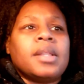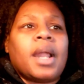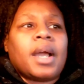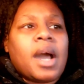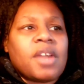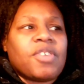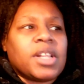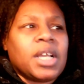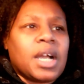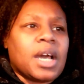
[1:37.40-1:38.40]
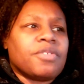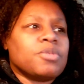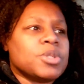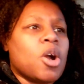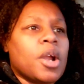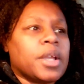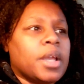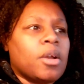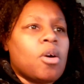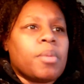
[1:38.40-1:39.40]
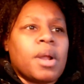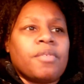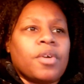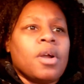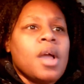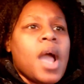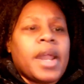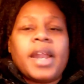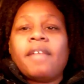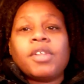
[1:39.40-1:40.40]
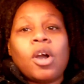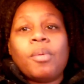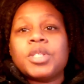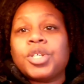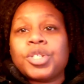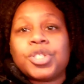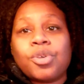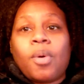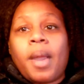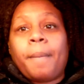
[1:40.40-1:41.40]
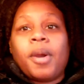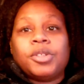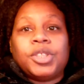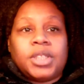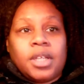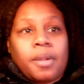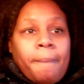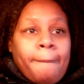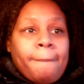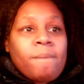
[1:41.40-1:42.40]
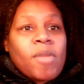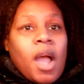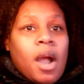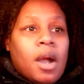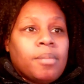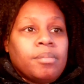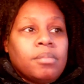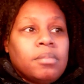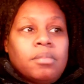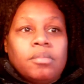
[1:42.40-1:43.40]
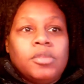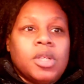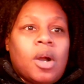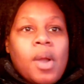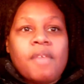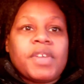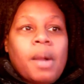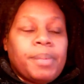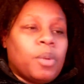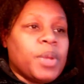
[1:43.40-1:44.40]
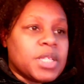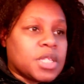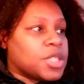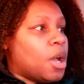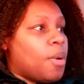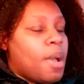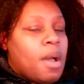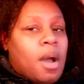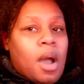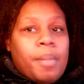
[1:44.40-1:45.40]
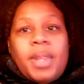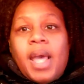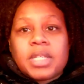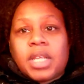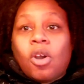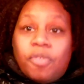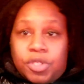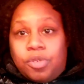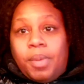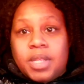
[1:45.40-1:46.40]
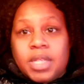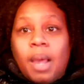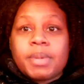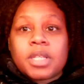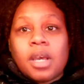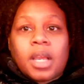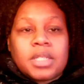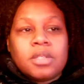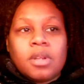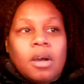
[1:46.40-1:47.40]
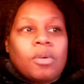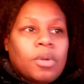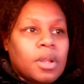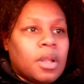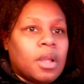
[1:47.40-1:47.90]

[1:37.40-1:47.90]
that I got it from. I think I got it from Target or whatever. I didn't have to go into the store and purchase it, you know, every couple of weeks or so. It lasts like over 2 months, and that was good because, you know,